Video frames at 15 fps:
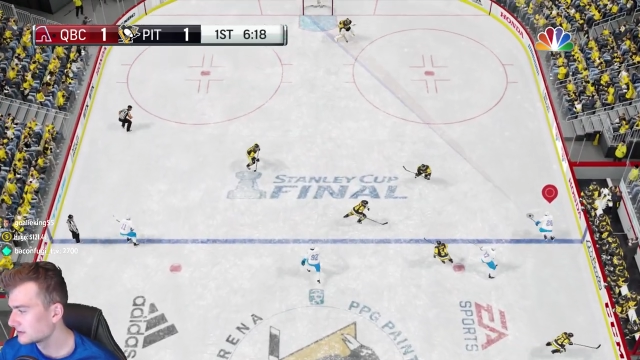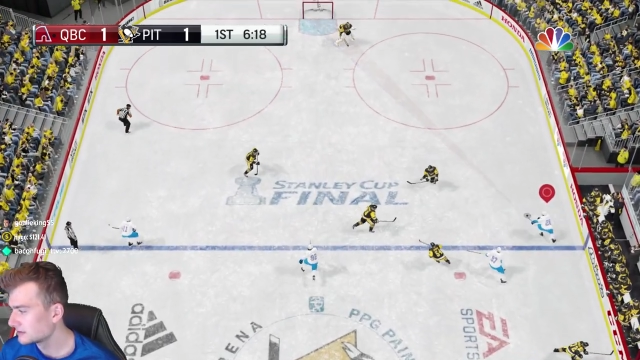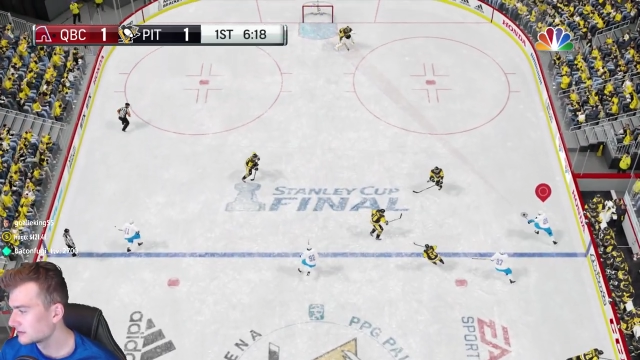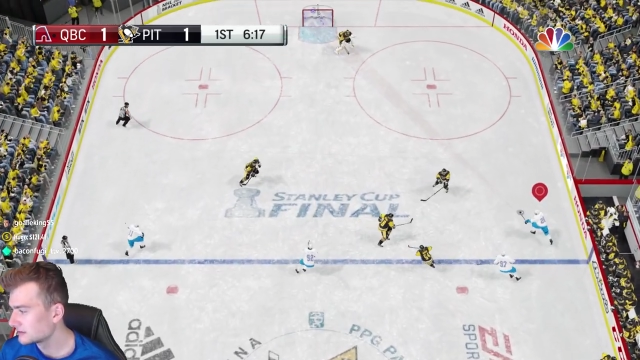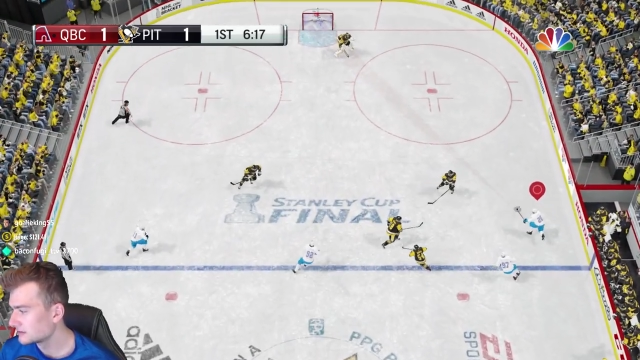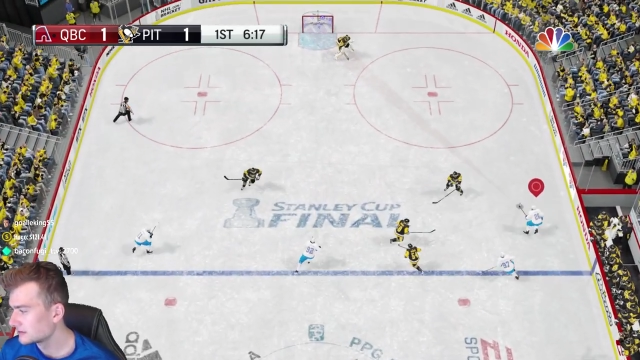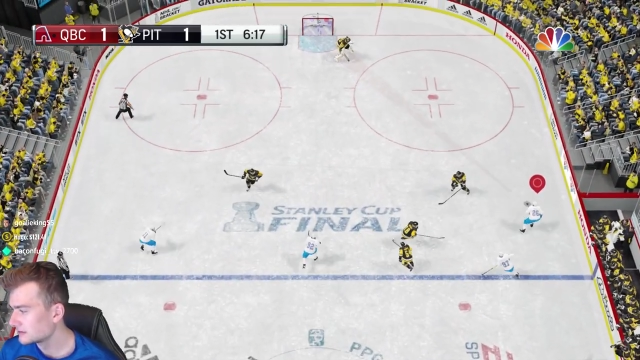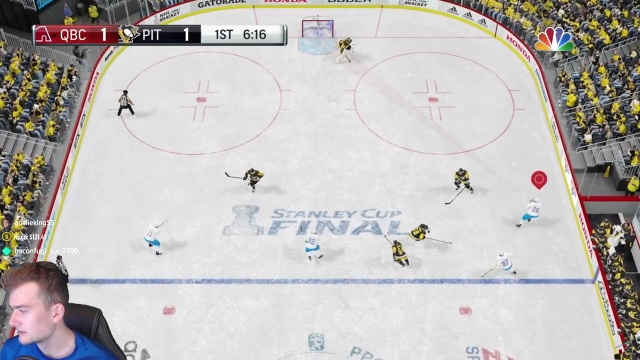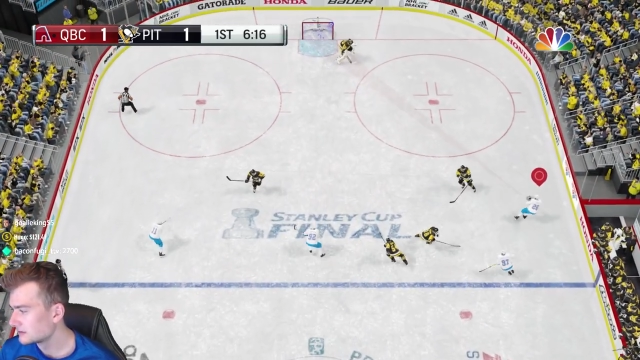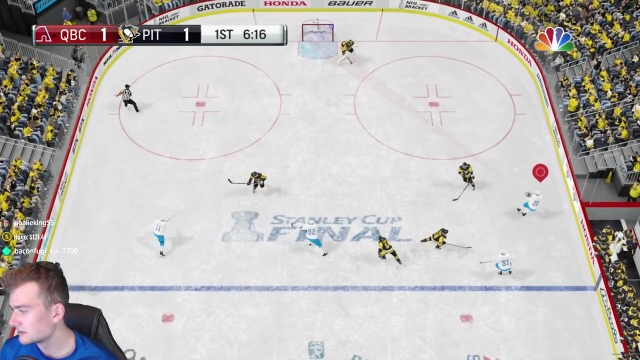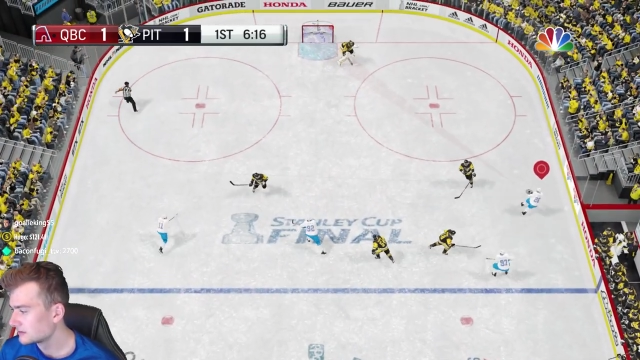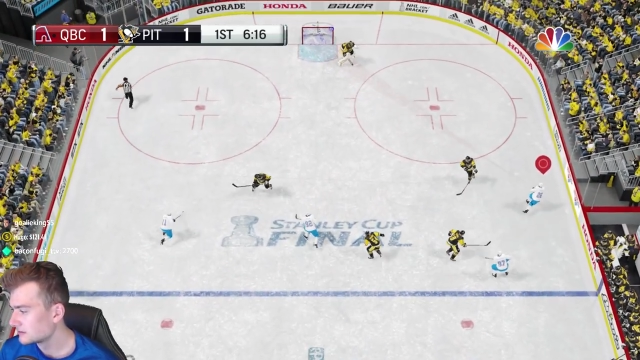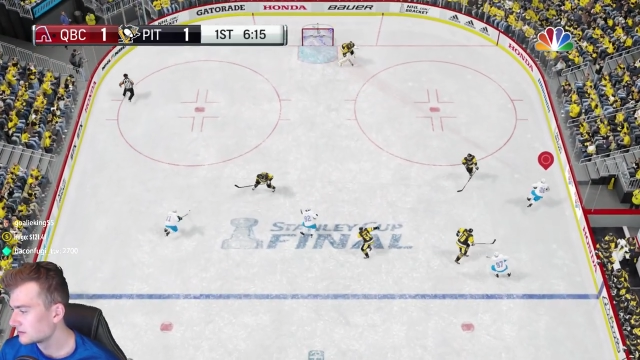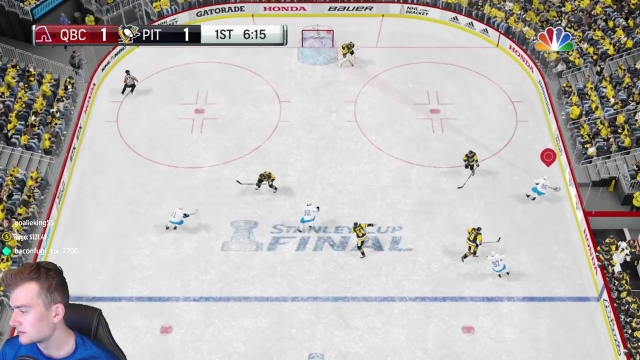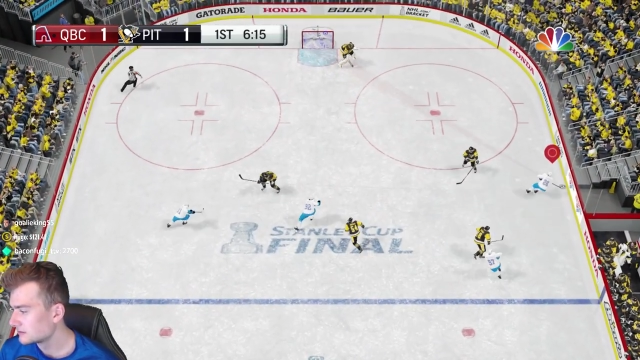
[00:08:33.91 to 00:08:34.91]

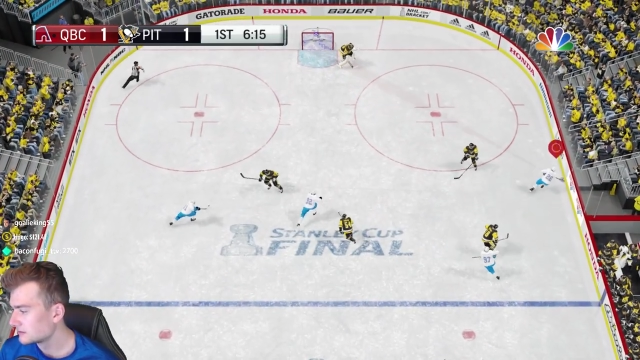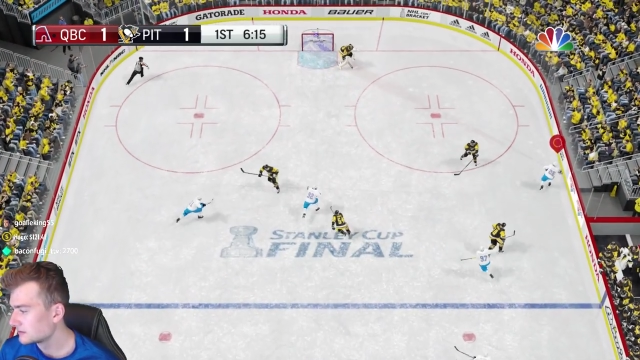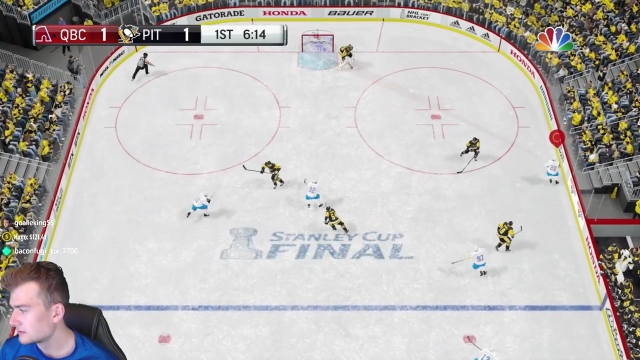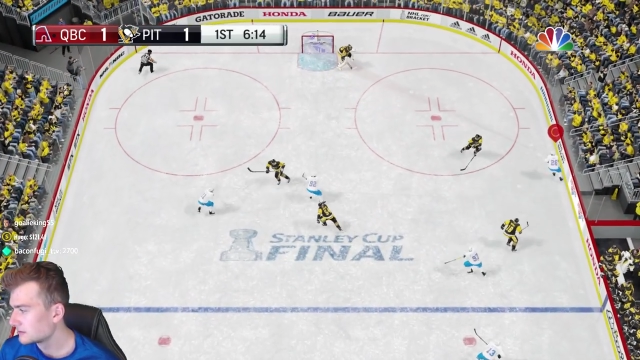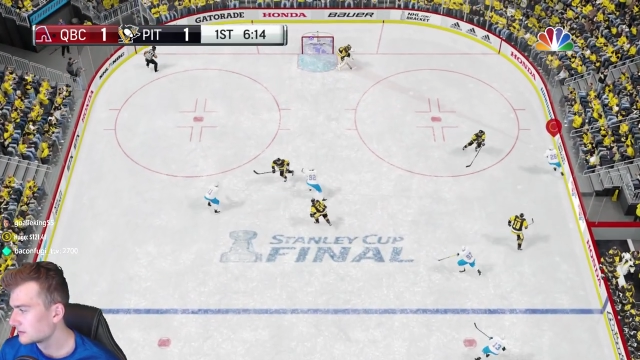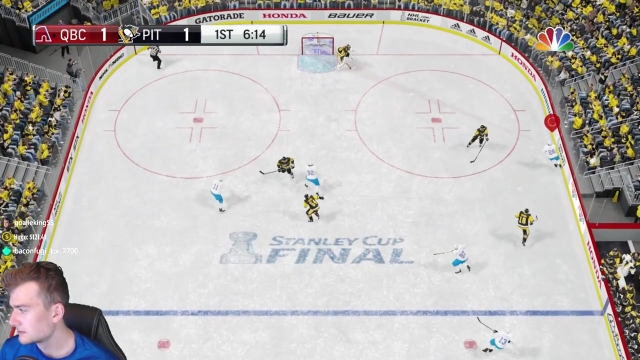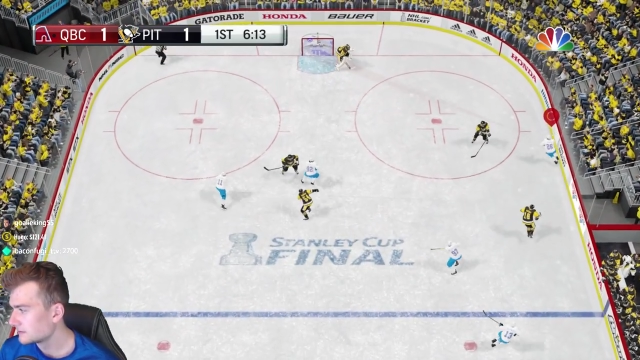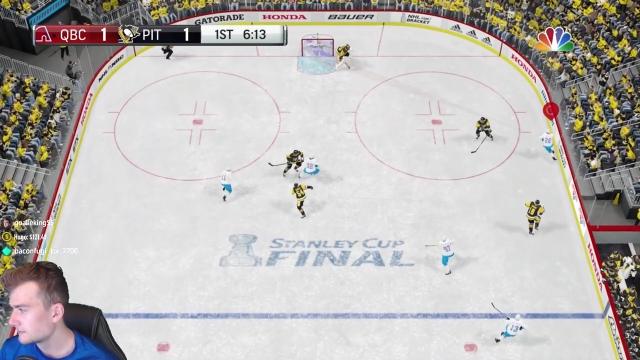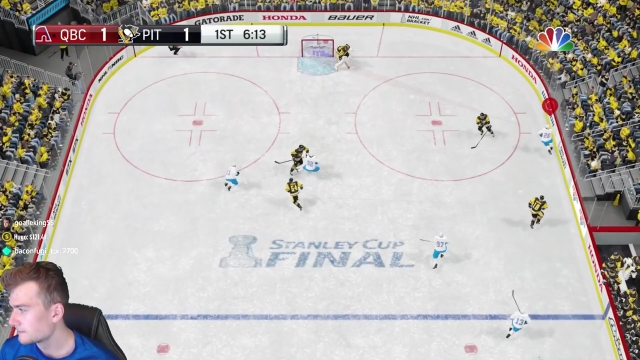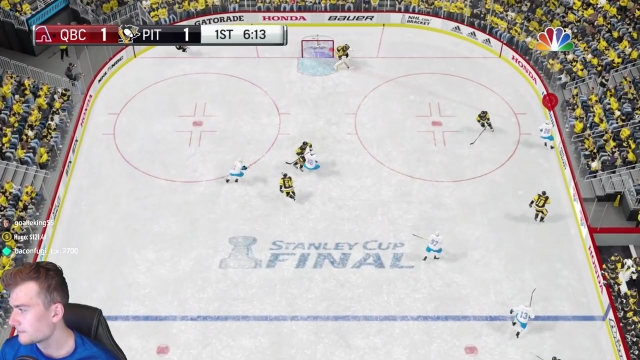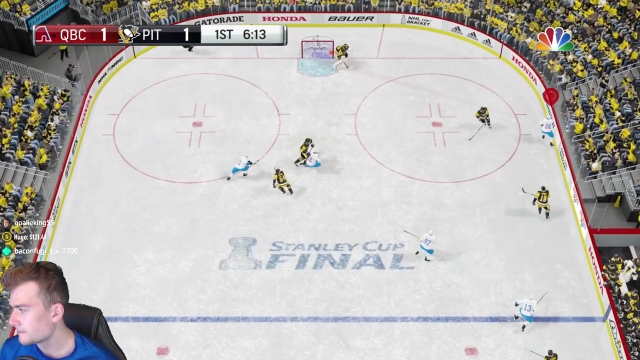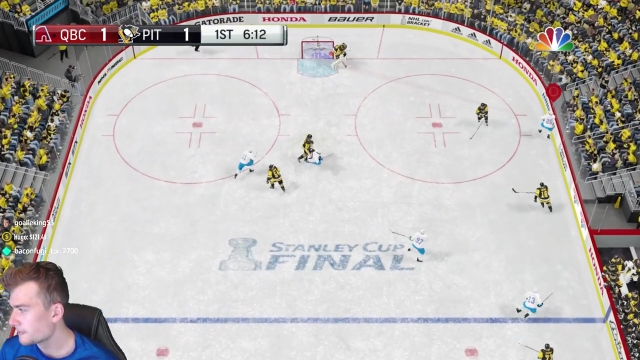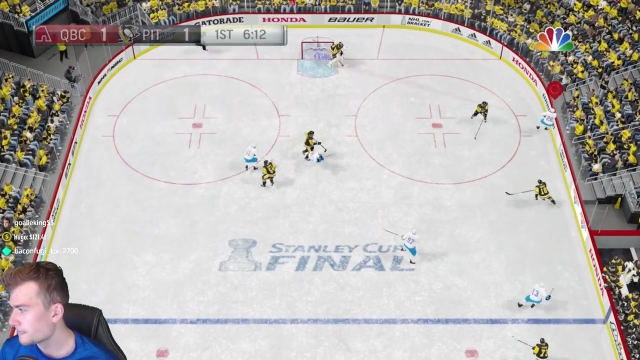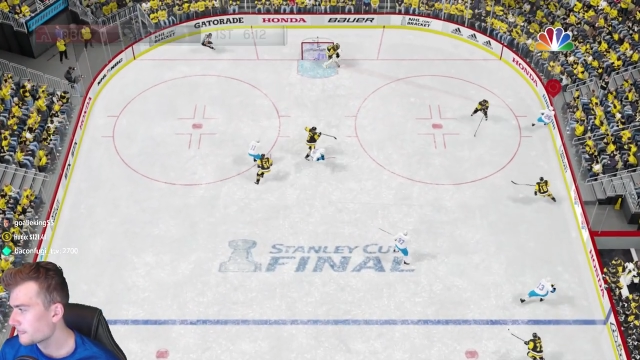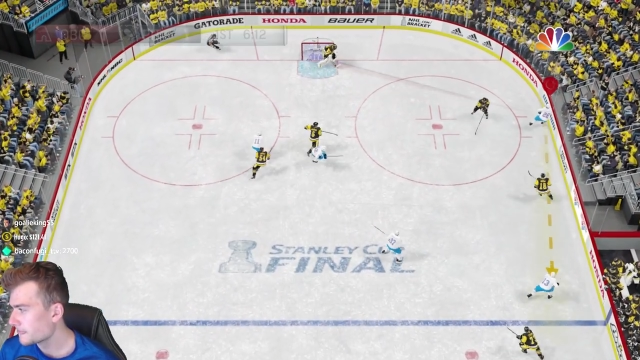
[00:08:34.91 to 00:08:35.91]

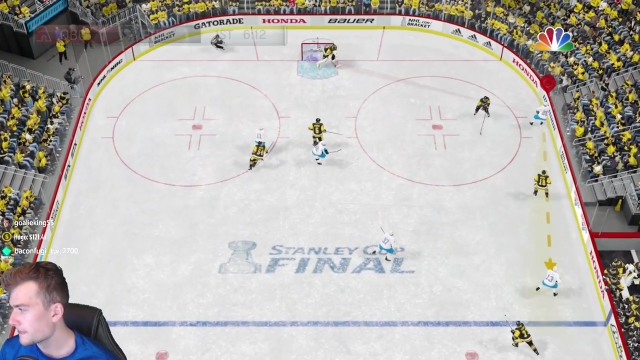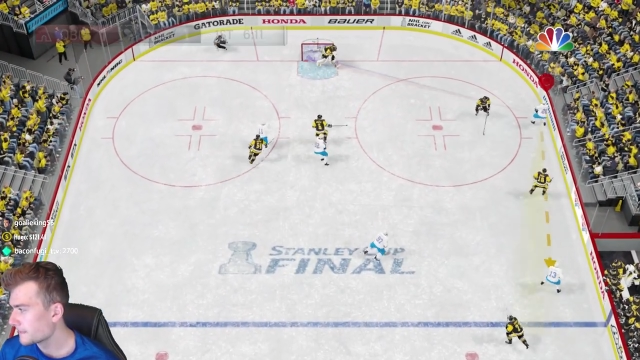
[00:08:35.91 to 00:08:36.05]
(no one is talking)